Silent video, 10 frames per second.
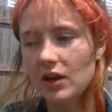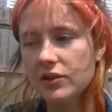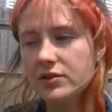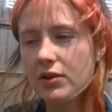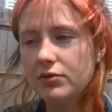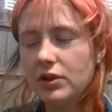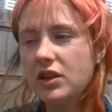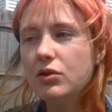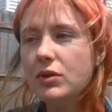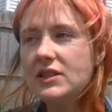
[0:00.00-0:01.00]
So the
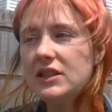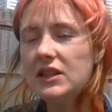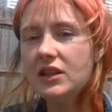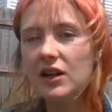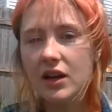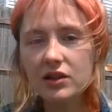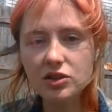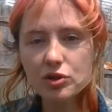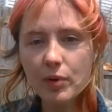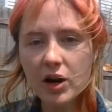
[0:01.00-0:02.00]
UND English
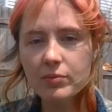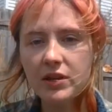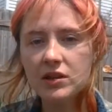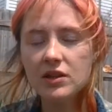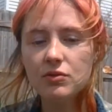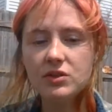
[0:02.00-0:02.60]
department, the UND